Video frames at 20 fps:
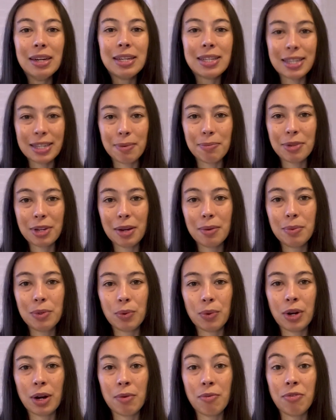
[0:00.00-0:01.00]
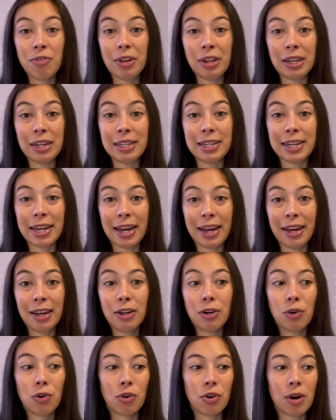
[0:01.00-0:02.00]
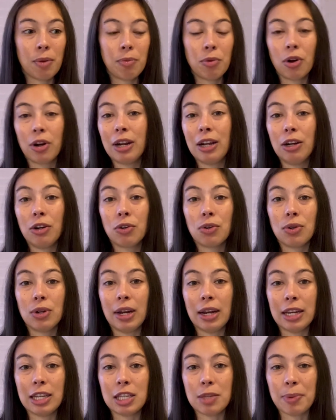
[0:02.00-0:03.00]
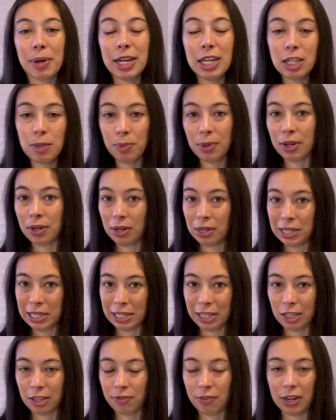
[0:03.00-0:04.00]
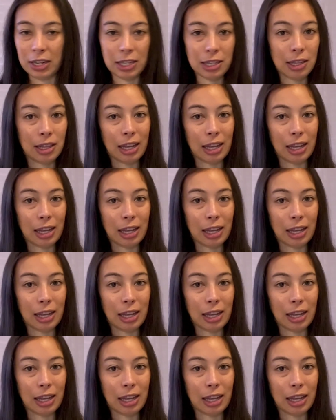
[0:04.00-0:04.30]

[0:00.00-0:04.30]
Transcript: Sometimes when I'm feeling down or I'm not in a good headspace, because let's face it,